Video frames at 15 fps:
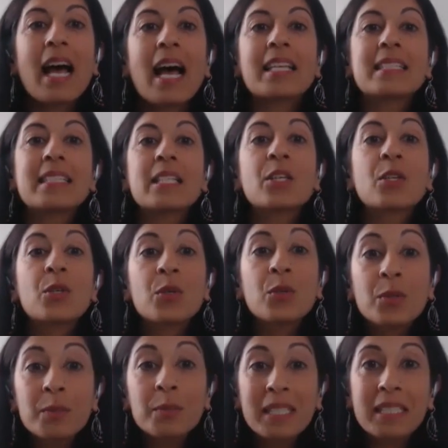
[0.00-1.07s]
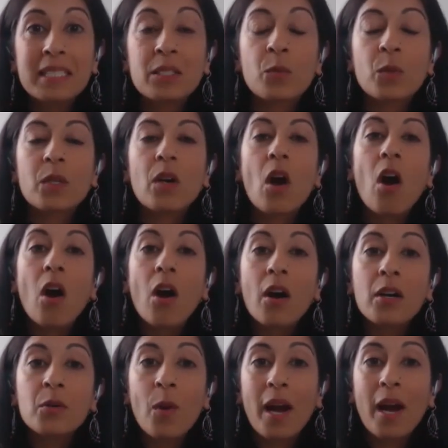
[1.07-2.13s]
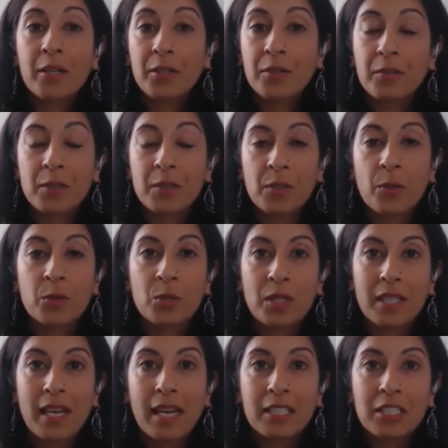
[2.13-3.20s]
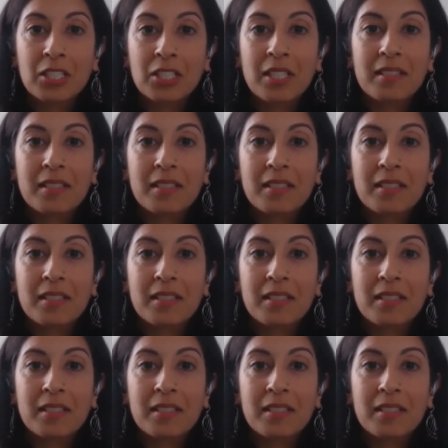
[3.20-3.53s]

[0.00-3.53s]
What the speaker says: As humans, we're hardwired for social connection.